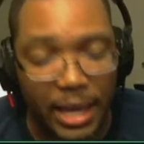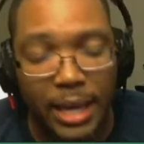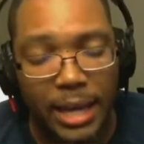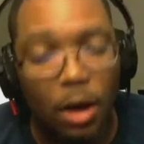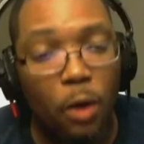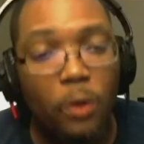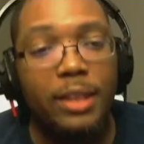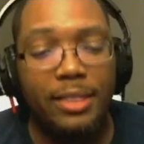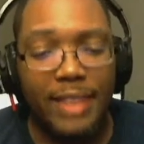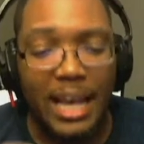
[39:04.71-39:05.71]
I was like, oh,
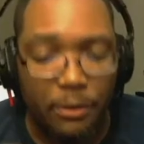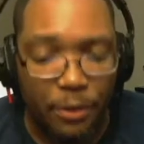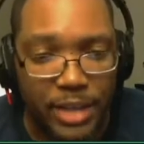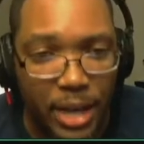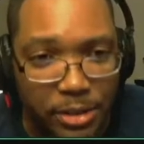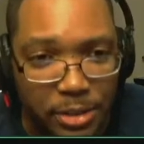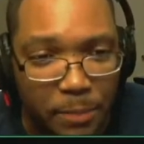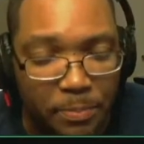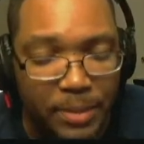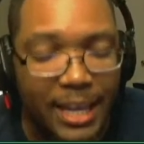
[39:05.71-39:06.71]
that's my favorite character.
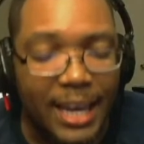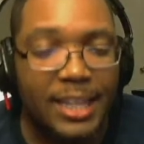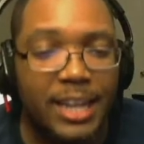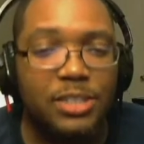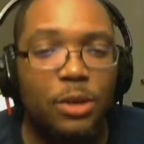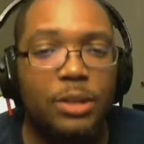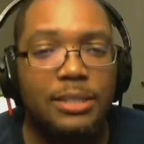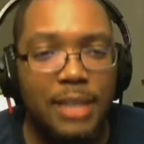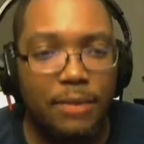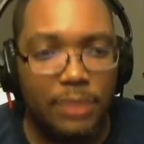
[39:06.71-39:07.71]
And then I saw
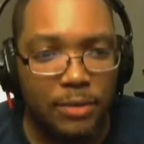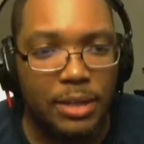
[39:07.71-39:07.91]
W.